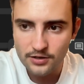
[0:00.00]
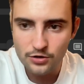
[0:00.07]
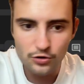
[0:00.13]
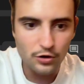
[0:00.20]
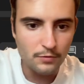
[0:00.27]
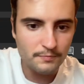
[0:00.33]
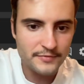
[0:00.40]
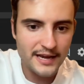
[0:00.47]

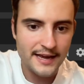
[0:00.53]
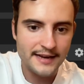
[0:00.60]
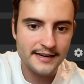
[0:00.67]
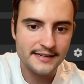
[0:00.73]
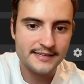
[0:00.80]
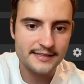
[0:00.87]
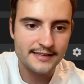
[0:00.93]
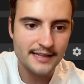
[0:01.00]
Cool.
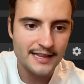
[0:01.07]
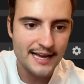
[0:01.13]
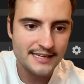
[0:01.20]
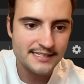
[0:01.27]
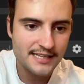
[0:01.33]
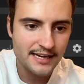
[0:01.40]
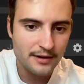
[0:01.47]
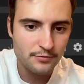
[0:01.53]
And the
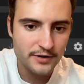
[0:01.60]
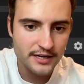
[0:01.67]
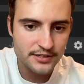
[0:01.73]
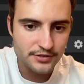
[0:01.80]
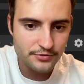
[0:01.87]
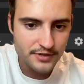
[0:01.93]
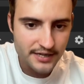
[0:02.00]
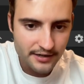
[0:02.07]
last thing I want to
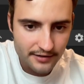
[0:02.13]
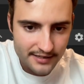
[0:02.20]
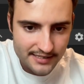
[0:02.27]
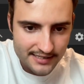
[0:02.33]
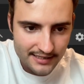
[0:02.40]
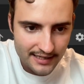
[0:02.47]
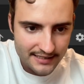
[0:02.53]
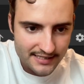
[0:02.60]
do here
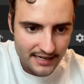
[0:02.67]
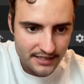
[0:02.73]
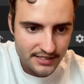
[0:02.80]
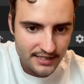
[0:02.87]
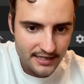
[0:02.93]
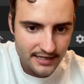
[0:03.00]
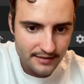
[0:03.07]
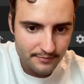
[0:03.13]
is let's
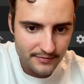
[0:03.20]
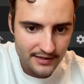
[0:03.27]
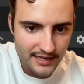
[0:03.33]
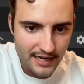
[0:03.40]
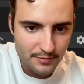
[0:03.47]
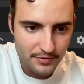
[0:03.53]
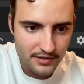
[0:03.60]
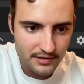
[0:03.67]
actually
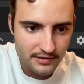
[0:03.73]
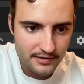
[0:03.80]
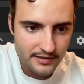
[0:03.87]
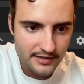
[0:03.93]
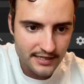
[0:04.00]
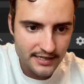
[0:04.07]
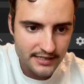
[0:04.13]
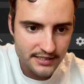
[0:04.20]
label
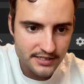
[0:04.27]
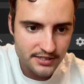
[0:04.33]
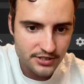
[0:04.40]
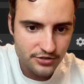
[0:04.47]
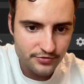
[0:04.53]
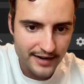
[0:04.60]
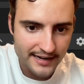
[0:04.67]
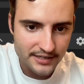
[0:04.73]
these
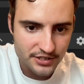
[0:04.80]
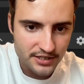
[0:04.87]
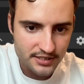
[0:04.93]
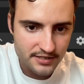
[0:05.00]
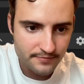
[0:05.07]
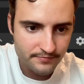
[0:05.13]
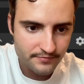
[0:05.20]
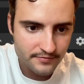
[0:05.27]

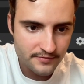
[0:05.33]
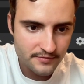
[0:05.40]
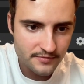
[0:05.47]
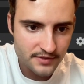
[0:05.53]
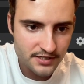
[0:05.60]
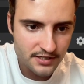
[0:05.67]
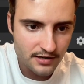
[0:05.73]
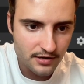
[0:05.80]
strategies.
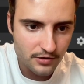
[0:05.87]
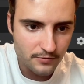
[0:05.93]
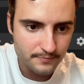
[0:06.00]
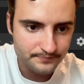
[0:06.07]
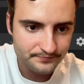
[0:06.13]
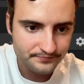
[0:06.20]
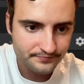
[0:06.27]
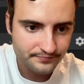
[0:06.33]
So
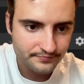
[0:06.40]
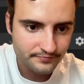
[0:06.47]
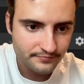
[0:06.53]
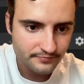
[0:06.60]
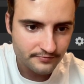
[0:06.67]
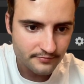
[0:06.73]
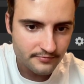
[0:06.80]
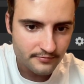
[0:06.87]

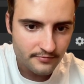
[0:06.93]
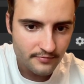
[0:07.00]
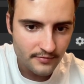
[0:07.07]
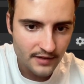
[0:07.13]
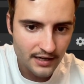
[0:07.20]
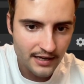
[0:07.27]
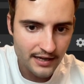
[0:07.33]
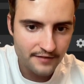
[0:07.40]

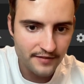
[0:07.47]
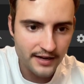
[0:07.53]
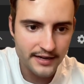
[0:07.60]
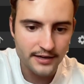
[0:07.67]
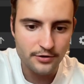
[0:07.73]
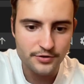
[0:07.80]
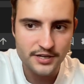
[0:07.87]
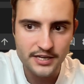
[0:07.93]
if I
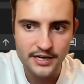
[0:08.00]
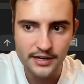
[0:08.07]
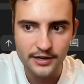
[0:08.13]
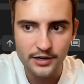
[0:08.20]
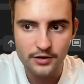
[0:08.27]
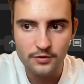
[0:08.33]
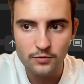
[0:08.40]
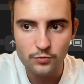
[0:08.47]
go
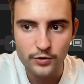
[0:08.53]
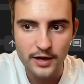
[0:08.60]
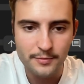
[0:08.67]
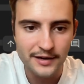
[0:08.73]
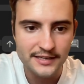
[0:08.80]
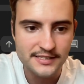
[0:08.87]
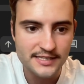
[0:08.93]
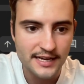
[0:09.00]
here, what I
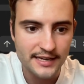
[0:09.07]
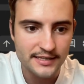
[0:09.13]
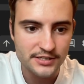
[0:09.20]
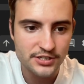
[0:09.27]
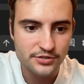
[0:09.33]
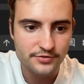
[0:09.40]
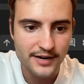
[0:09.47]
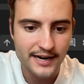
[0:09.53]
might say is
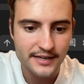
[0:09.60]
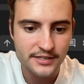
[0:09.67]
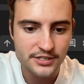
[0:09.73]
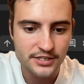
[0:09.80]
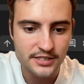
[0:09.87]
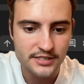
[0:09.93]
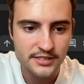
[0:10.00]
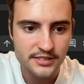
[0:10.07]

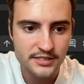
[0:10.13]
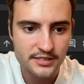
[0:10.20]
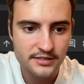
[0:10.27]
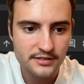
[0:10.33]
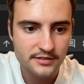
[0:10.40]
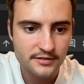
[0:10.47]
strategies